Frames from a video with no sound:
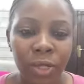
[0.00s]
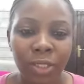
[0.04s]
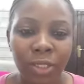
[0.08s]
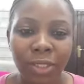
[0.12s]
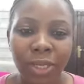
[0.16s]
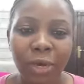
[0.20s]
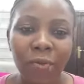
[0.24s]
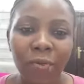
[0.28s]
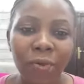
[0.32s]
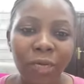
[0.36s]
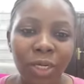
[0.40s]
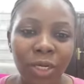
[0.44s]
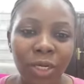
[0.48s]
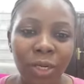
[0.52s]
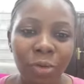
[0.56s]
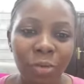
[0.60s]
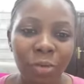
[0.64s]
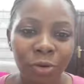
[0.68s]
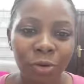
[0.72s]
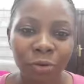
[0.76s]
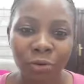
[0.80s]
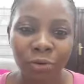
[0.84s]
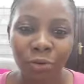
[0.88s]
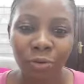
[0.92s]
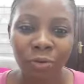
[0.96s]
I started retailing
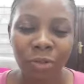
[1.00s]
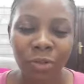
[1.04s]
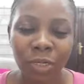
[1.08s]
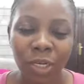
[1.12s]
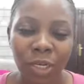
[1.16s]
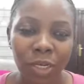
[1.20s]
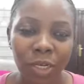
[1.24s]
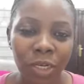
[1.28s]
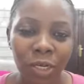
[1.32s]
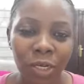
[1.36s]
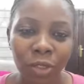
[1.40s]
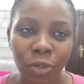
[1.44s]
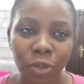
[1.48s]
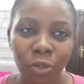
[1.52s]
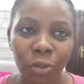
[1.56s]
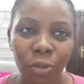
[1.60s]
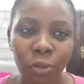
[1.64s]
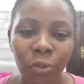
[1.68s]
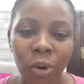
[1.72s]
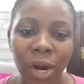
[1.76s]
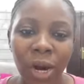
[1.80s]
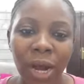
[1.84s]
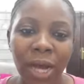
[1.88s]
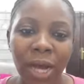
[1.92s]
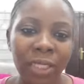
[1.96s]
perfumes 9 years
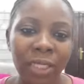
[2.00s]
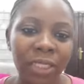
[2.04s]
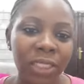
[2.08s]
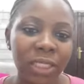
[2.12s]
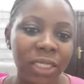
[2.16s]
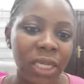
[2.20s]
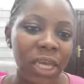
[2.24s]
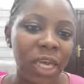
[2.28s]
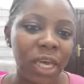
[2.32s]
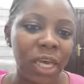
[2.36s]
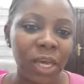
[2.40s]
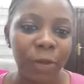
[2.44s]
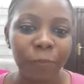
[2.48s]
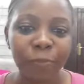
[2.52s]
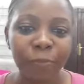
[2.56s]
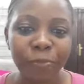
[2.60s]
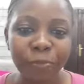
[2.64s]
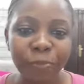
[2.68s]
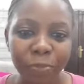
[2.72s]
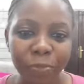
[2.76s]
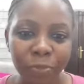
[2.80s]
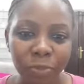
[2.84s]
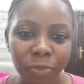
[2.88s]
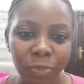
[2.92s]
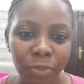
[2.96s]
ago as
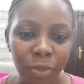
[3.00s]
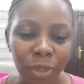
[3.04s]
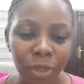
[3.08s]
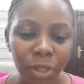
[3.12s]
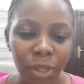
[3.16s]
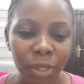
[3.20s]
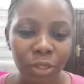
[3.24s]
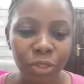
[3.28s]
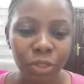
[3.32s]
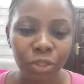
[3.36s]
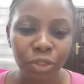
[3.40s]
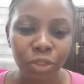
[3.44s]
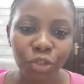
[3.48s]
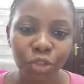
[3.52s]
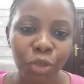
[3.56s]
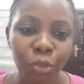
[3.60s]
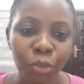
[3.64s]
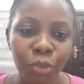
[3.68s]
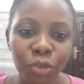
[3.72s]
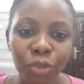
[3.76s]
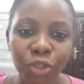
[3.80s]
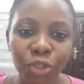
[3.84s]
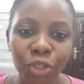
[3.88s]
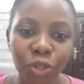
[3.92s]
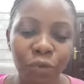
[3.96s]
a
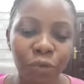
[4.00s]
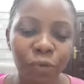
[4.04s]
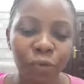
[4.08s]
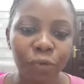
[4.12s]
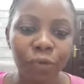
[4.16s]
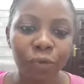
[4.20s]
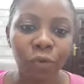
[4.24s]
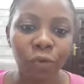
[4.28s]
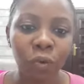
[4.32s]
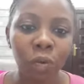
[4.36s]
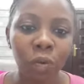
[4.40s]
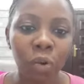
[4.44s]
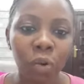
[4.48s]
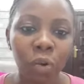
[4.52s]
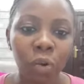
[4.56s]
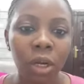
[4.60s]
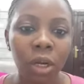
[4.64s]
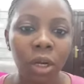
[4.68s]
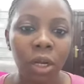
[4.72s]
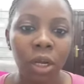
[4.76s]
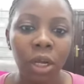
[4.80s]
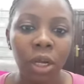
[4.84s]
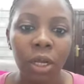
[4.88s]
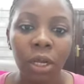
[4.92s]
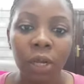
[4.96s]
distributor
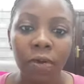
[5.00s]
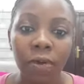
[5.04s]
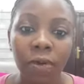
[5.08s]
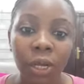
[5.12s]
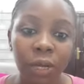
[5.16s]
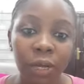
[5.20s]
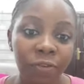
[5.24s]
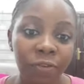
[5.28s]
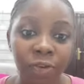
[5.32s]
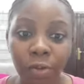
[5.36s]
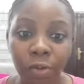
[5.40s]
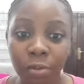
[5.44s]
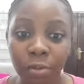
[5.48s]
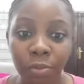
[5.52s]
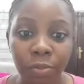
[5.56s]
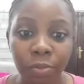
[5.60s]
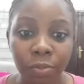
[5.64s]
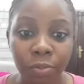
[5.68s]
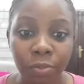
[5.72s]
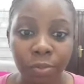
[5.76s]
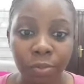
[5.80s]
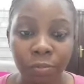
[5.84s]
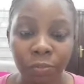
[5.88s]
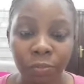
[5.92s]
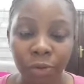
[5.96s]
for FM
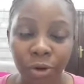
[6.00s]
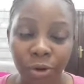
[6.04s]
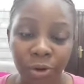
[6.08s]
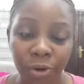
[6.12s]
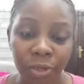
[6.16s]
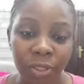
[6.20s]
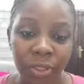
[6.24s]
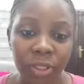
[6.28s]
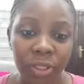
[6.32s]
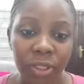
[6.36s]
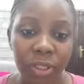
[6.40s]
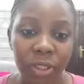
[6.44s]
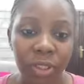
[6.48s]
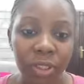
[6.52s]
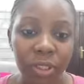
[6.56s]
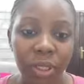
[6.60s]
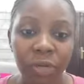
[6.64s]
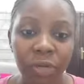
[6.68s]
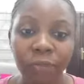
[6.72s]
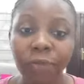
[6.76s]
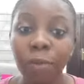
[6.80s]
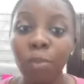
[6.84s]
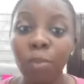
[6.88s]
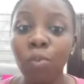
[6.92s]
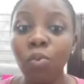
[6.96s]
fragrances,
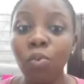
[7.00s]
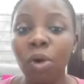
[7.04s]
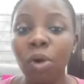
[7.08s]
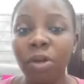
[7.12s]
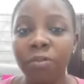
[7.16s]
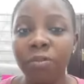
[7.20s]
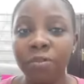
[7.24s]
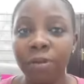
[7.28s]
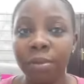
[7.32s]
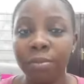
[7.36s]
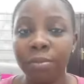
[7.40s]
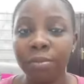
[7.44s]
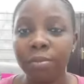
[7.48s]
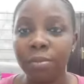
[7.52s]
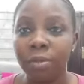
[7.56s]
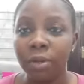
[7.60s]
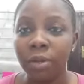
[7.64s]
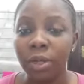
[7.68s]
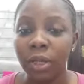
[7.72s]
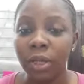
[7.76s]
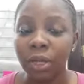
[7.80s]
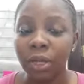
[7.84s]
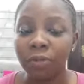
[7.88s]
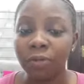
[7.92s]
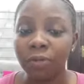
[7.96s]
FM
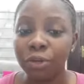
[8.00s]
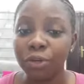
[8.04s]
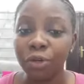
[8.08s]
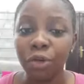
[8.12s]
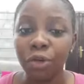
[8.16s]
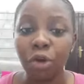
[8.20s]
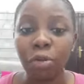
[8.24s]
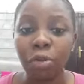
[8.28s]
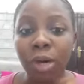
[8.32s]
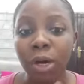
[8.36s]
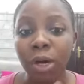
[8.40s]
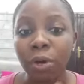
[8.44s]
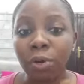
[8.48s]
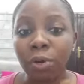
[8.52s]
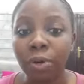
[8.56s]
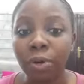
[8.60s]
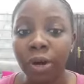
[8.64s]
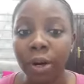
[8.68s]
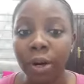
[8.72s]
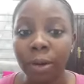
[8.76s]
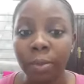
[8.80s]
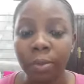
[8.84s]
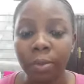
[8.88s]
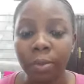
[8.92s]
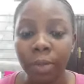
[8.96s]
Federico
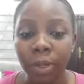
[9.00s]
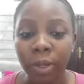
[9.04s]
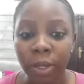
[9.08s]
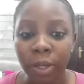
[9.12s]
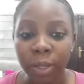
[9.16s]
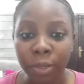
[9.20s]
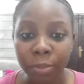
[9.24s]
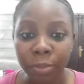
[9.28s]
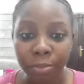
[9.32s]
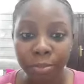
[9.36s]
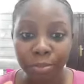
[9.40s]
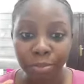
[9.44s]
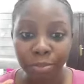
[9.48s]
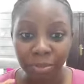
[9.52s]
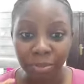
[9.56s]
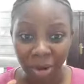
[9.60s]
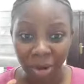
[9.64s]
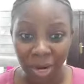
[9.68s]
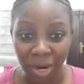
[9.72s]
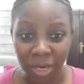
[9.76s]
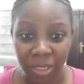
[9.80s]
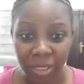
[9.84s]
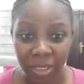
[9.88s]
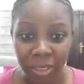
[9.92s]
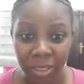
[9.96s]
Mahora
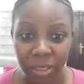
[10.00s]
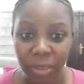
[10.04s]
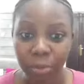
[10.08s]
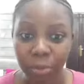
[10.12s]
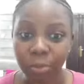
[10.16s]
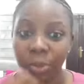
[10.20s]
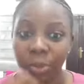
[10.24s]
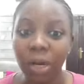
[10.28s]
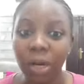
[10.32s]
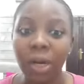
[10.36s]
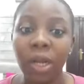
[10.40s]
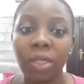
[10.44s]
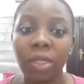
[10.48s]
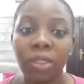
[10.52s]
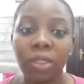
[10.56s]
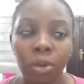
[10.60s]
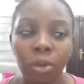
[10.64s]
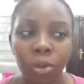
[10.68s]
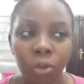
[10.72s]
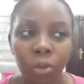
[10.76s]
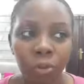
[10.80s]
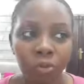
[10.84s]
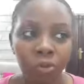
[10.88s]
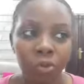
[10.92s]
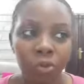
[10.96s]
brand, the brand as
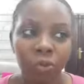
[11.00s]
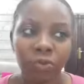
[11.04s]
a whole.